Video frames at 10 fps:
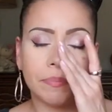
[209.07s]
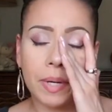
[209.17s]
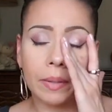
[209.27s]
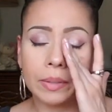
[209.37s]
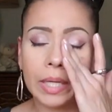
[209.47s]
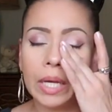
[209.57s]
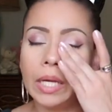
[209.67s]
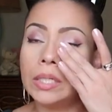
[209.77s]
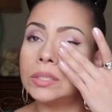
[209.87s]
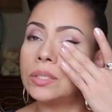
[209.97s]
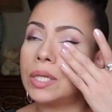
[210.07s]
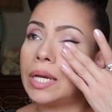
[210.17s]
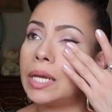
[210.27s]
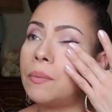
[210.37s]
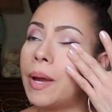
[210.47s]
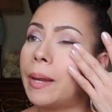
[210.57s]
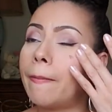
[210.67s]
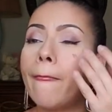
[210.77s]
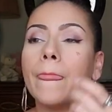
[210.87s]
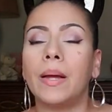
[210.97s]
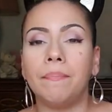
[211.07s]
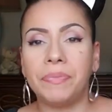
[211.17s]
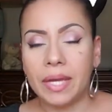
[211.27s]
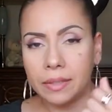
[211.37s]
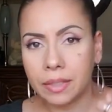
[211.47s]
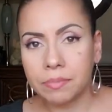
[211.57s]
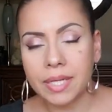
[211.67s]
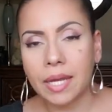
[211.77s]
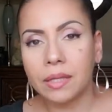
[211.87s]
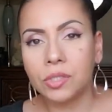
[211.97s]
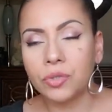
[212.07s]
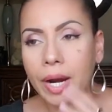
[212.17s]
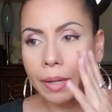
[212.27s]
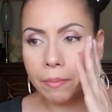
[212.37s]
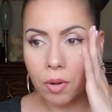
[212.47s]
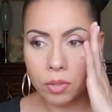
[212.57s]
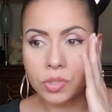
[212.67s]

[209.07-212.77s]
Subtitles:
Probably. So then anyway, they ended up taking the Dragon Ball.